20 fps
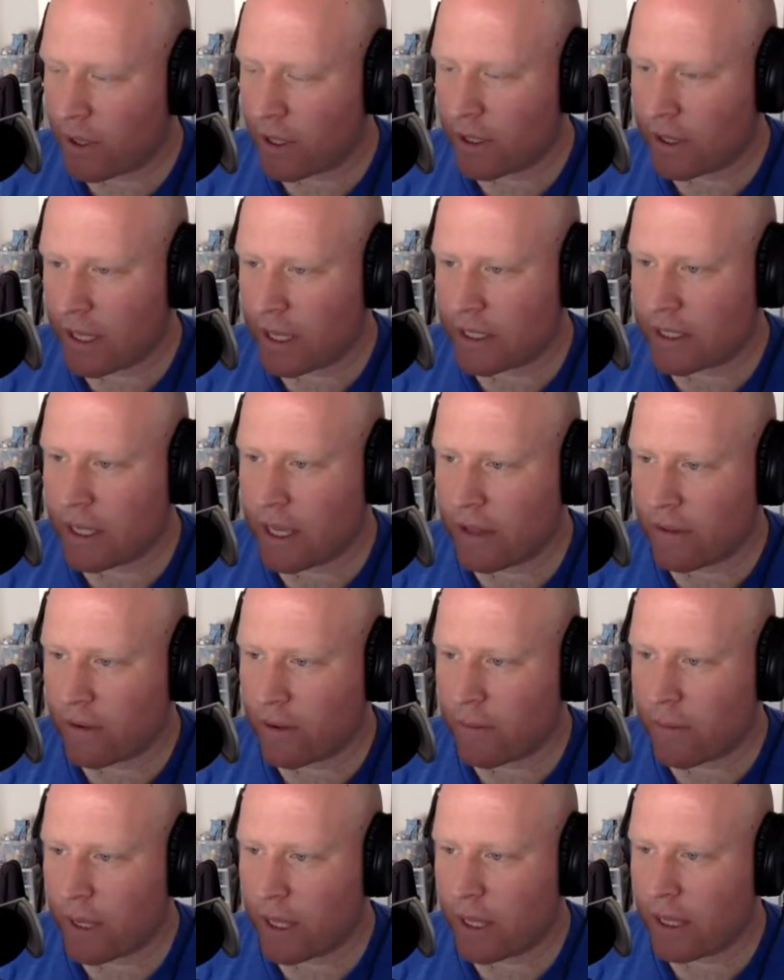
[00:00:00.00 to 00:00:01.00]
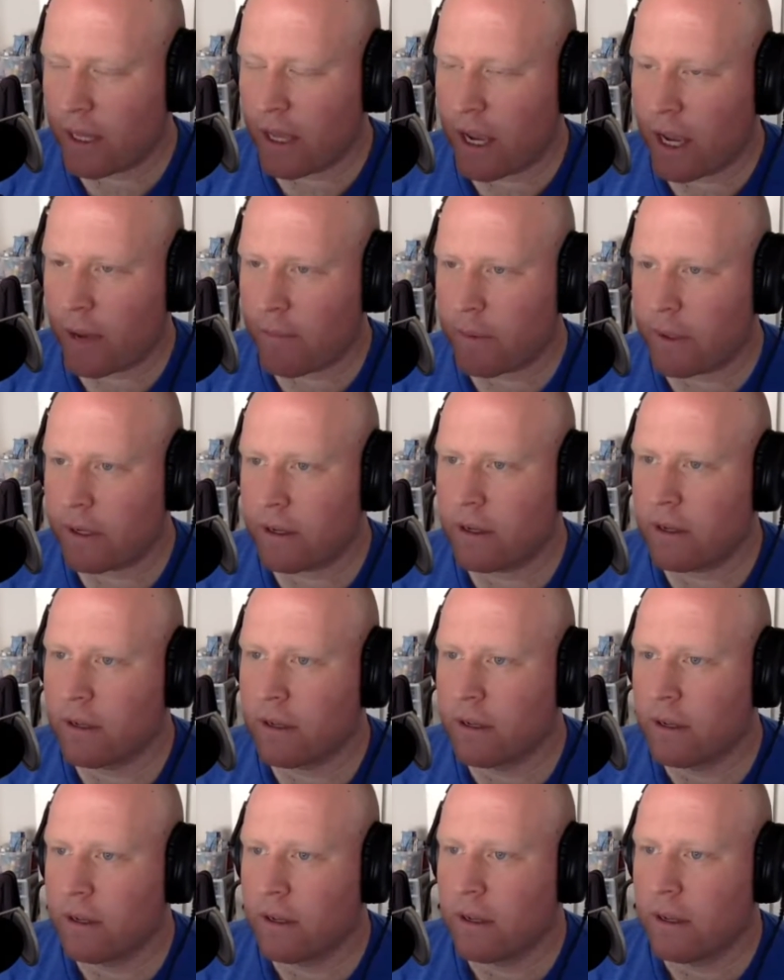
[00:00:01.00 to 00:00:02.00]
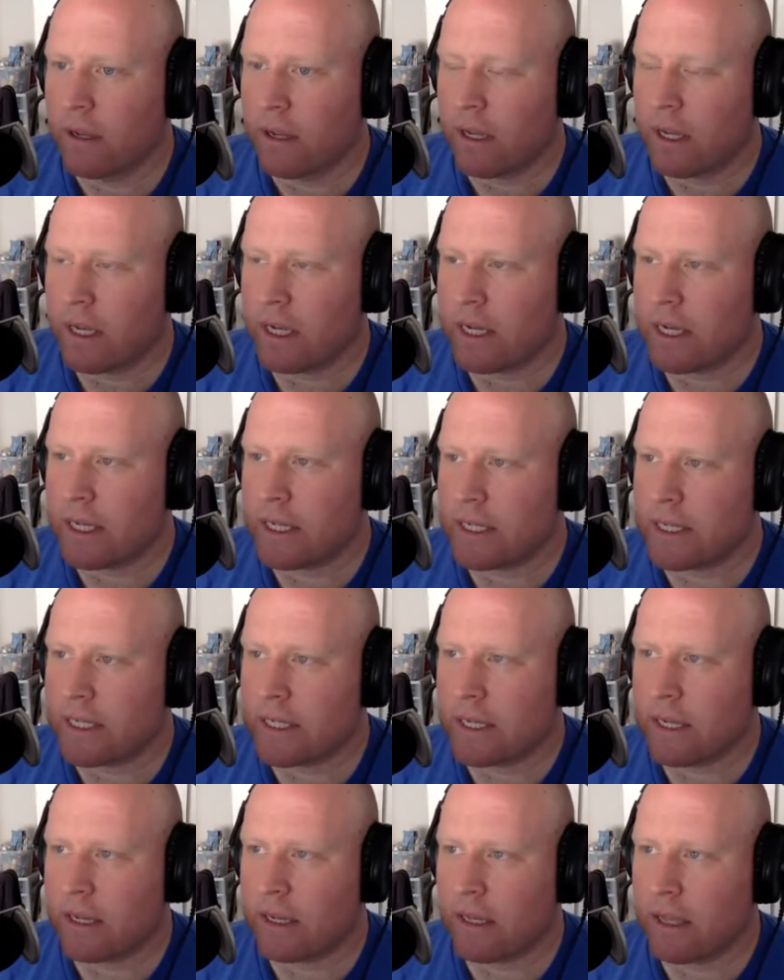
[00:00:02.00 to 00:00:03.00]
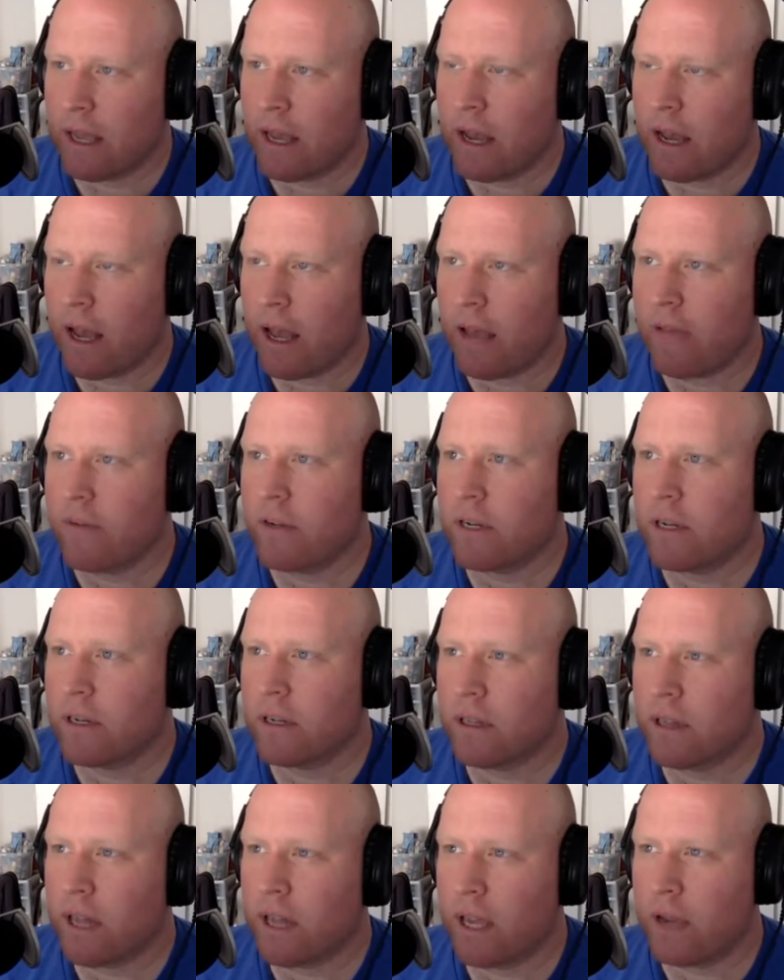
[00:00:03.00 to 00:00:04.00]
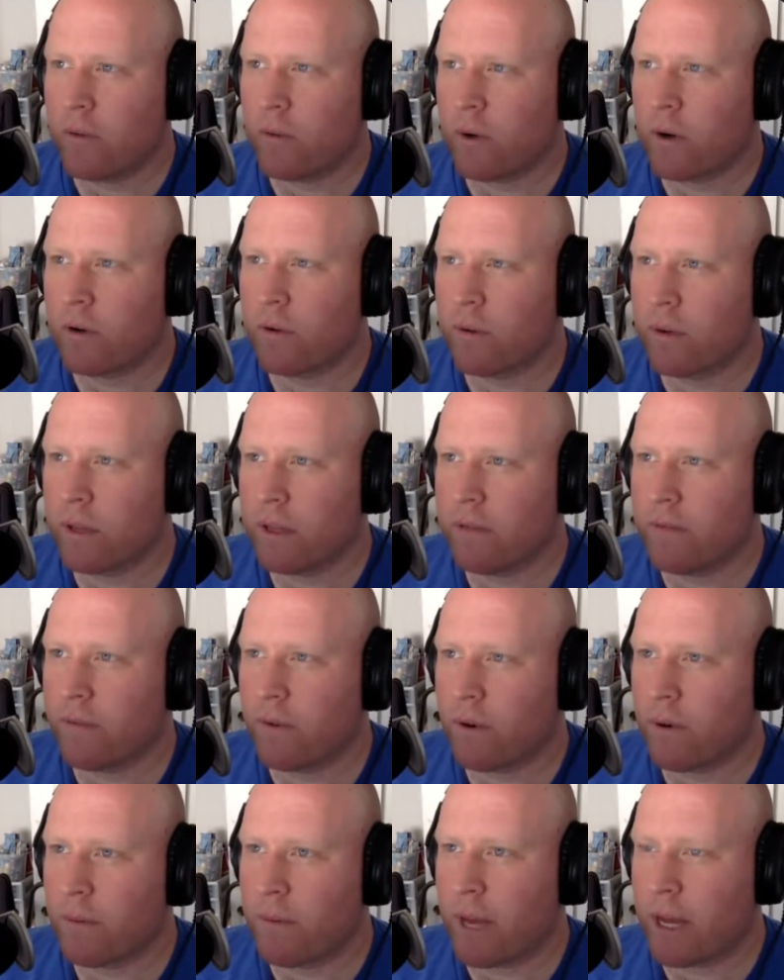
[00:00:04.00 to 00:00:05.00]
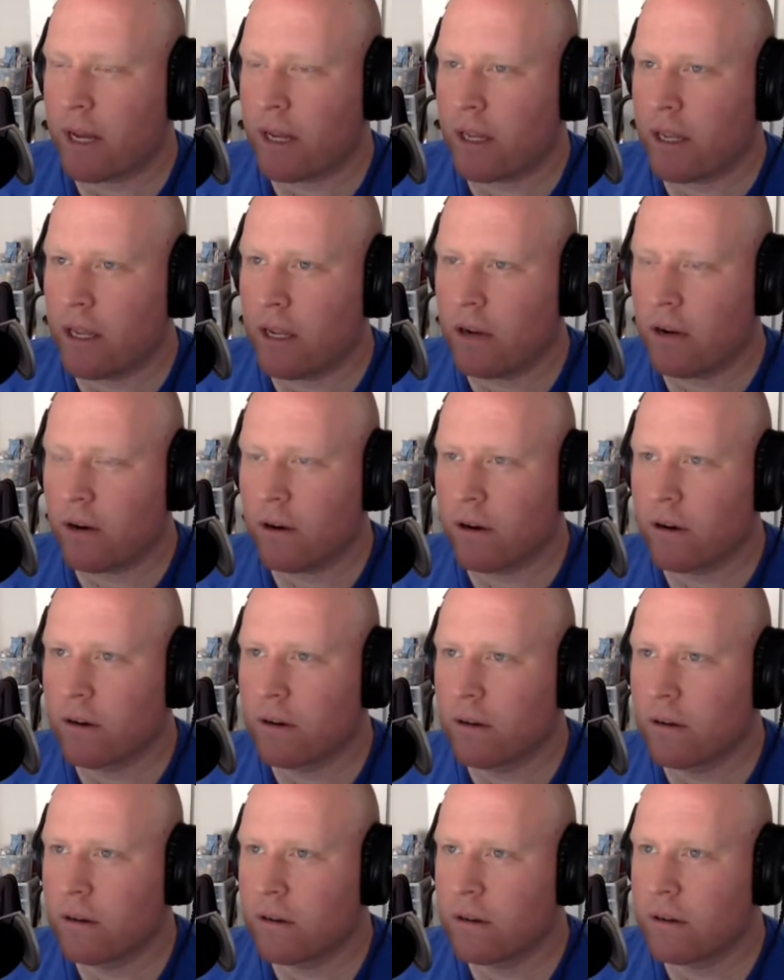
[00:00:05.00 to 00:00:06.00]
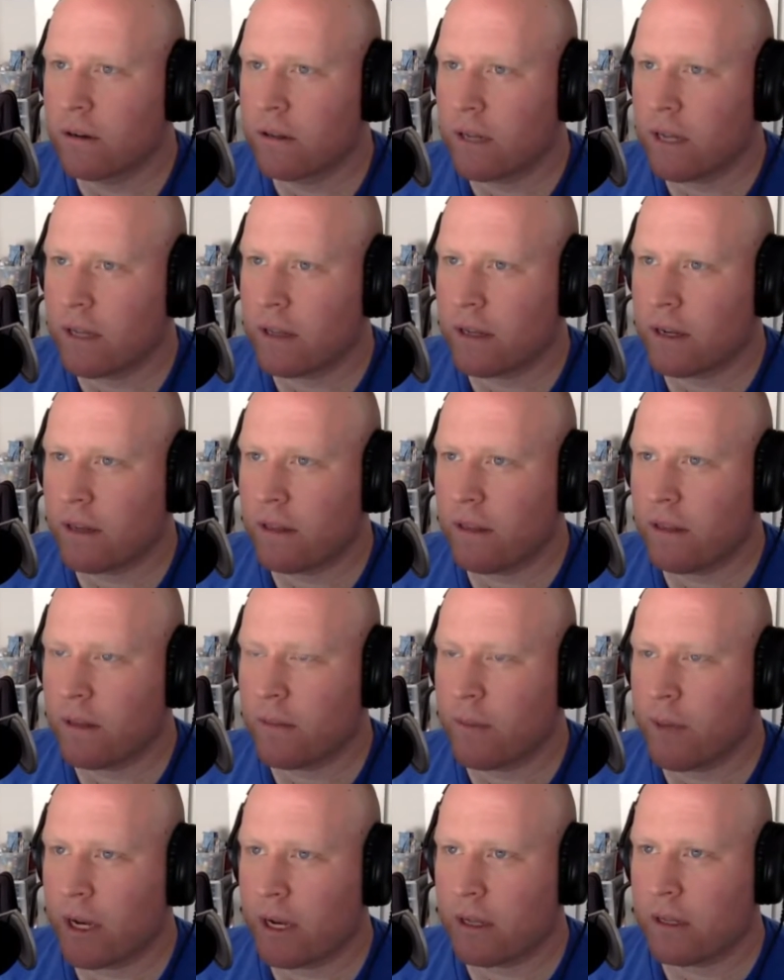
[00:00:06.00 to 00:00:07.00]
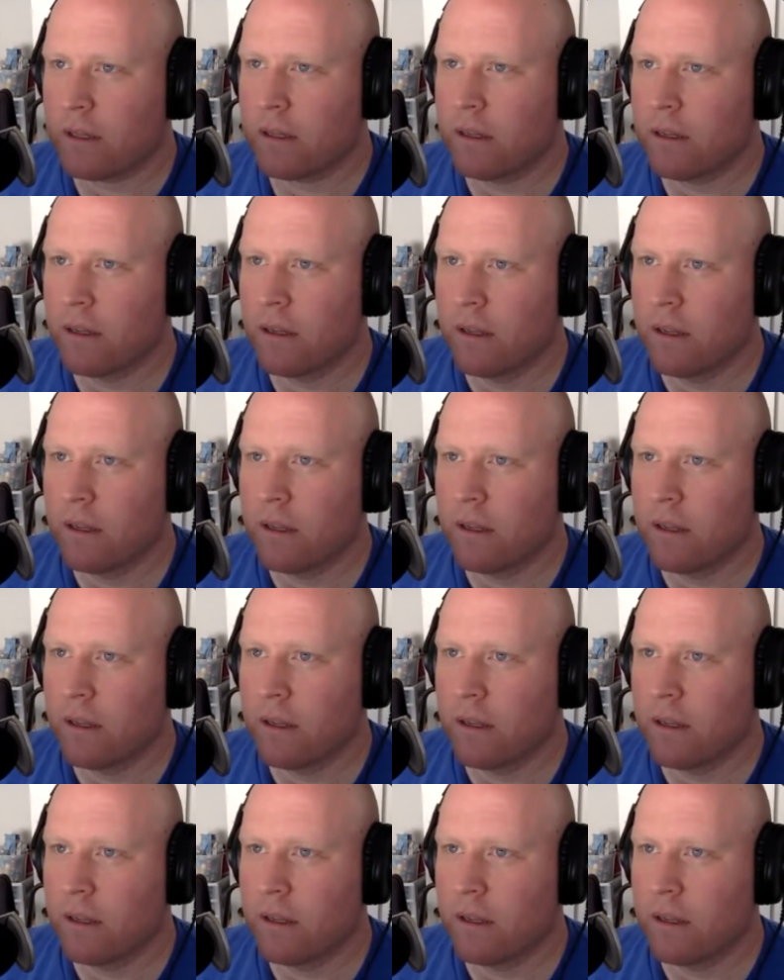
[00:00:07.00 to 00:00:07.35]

pulling that together and making that happen. And yeah, I haven't done client work really for about a year now that I think about it.